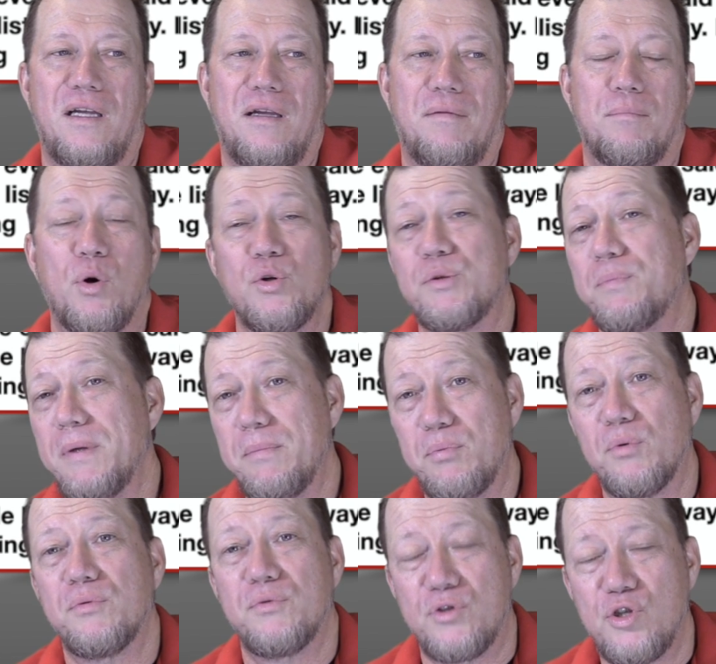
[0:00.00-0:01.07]
Most
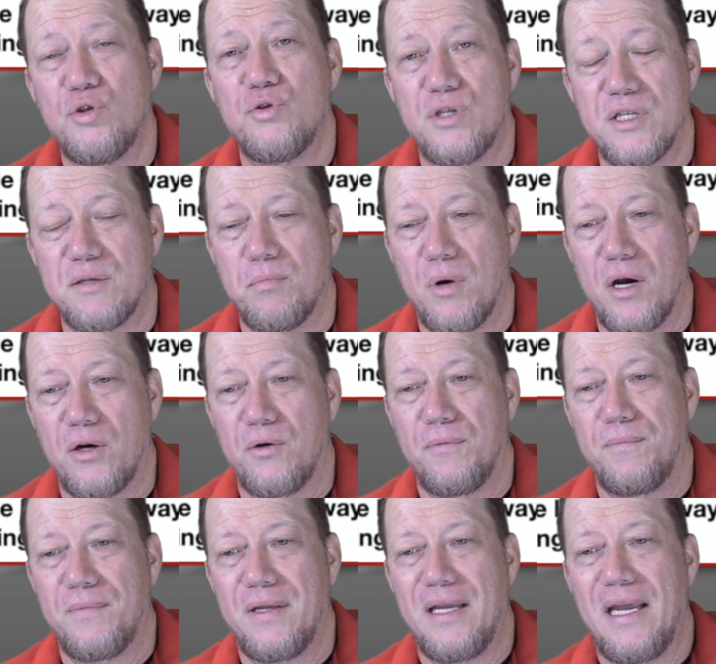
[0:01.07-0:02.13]
people choose this model.
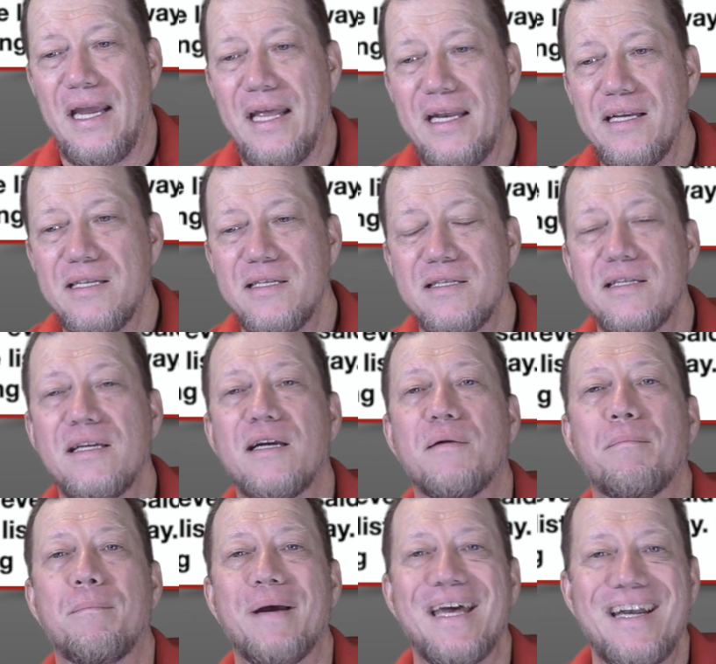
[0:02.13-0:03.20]
And this is a
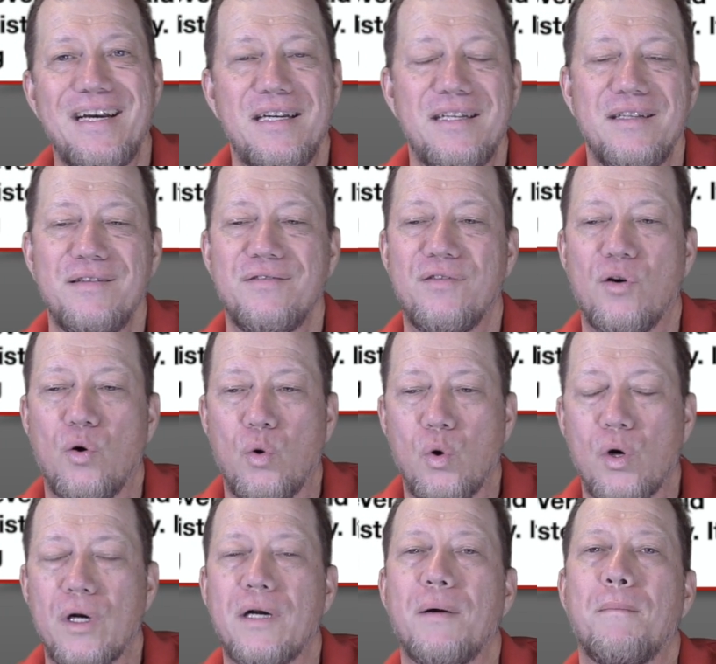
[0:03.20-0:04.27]
competitive
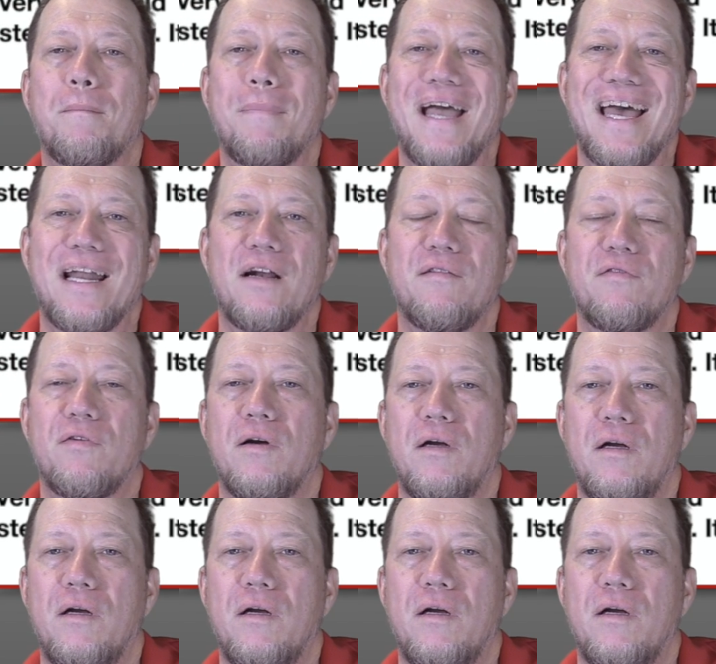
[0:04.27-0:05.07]
or combative